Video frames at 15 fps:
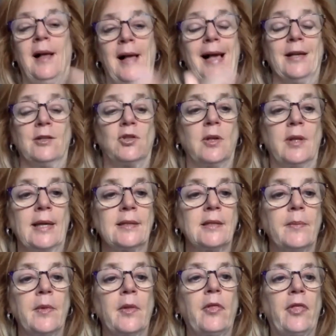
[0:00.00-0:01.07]
And so that's
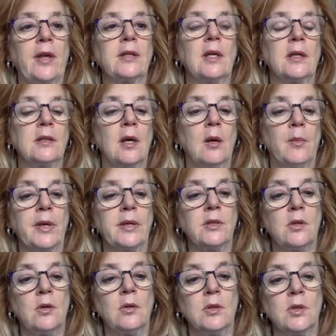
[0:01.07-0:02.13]
some of the things I tell my
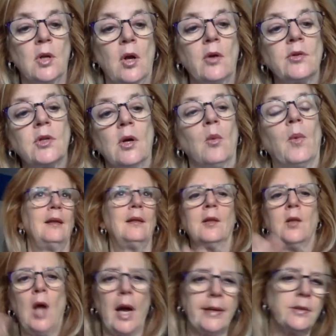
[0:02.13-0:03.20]
students also. When the
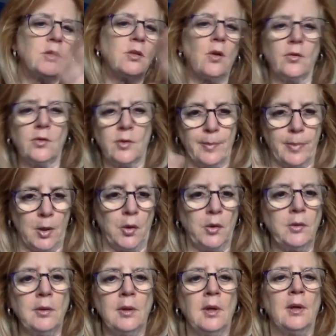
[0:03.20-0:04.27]
lines start to
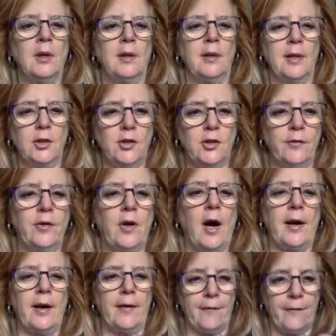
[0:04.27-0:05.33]
blur, that you've got
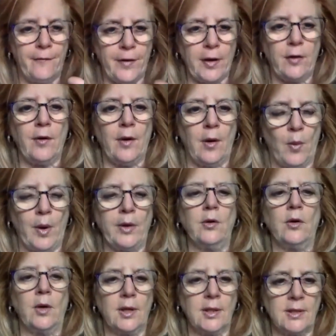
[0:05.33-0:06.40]
to figure out when
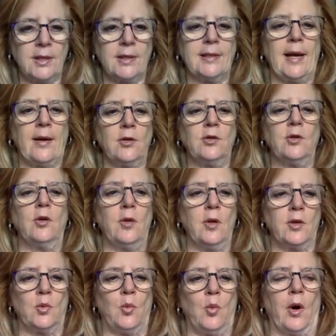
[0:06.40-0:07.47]
you're going to sit down and do
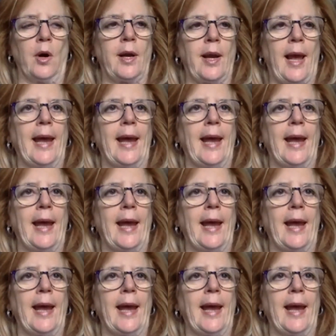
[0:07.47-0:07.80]
this work.